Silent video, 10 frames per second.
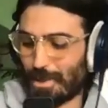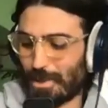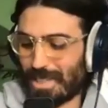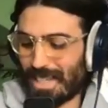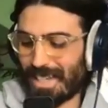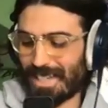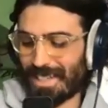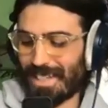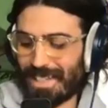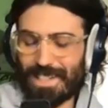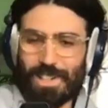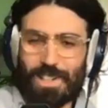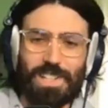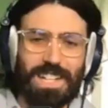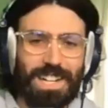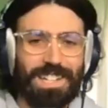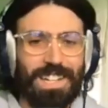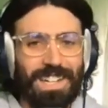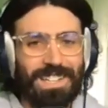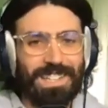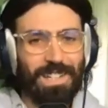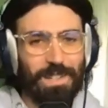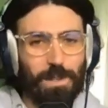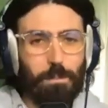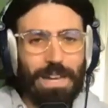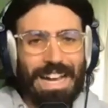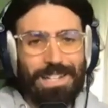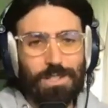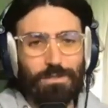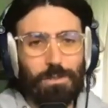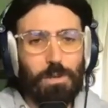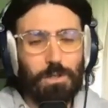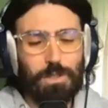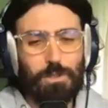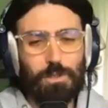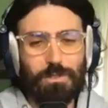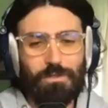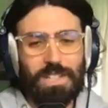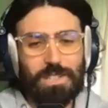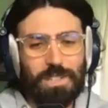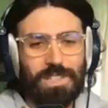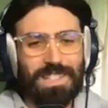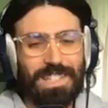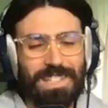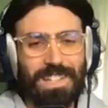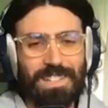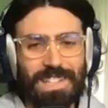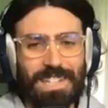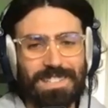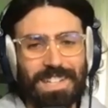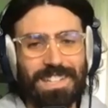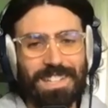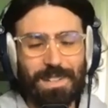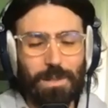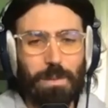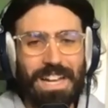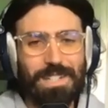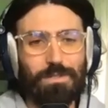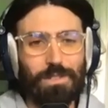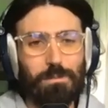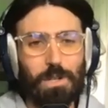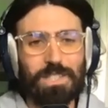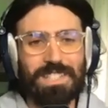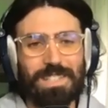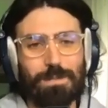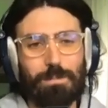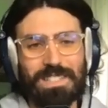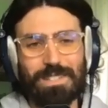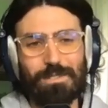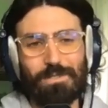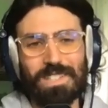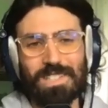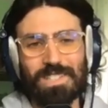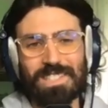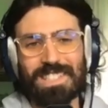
who's saying like, oh yeah, I got the badge for most used feature, and then the other guy's got the badge for most expensive feature.